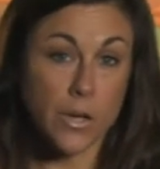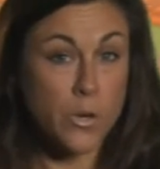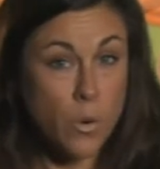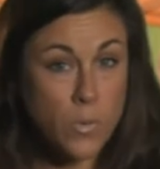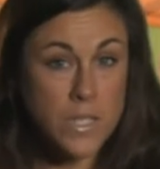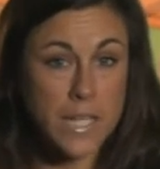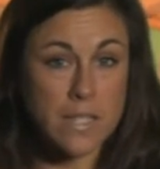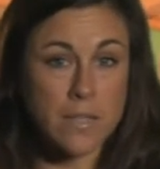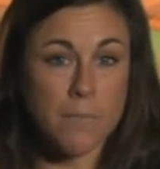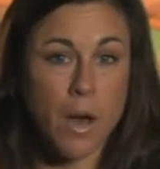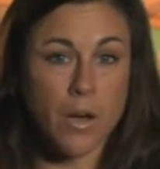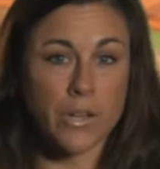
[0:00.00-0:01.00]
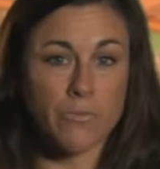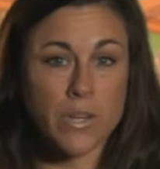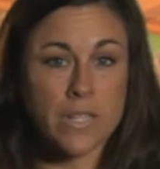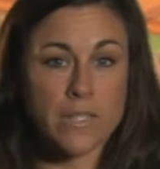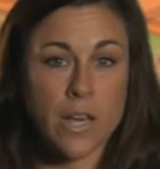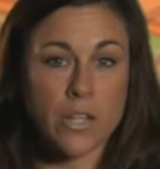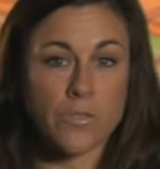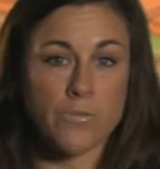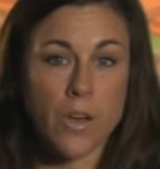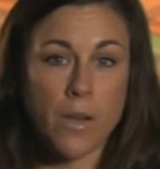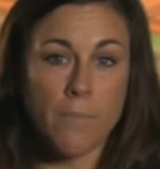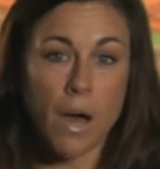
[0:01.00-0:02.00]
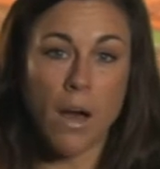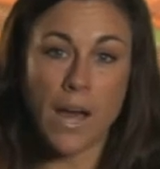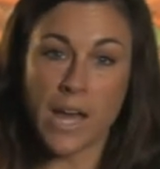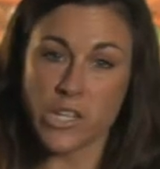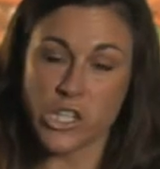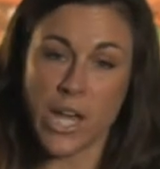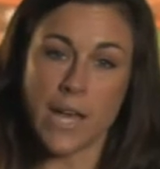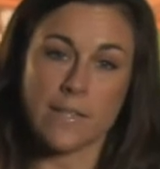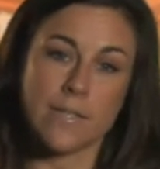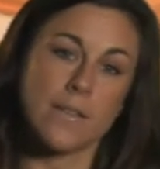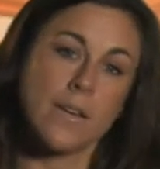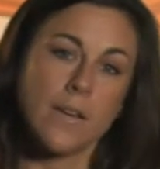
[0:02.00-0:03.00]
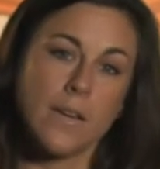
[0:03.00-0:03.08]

according to market research firm IHS.